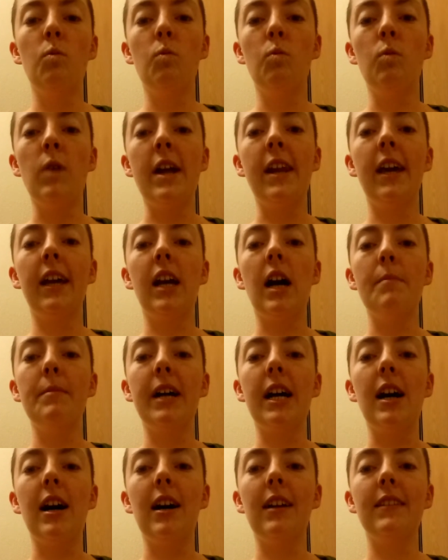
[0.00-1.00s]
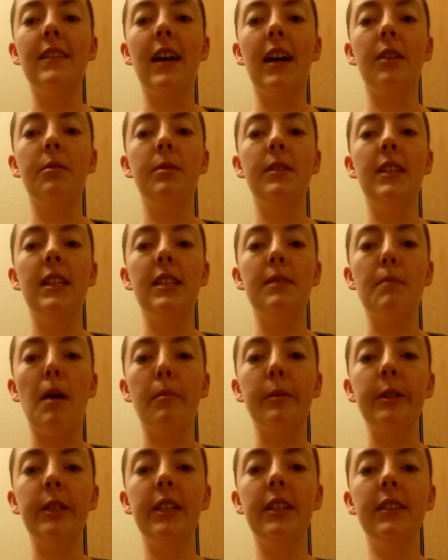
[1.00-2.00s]
When I come in contact with these
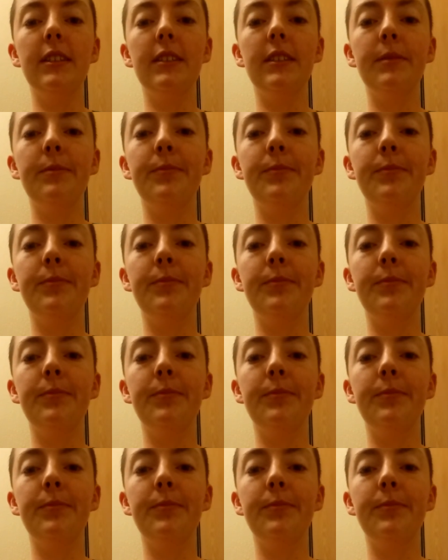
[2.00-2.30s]
memories,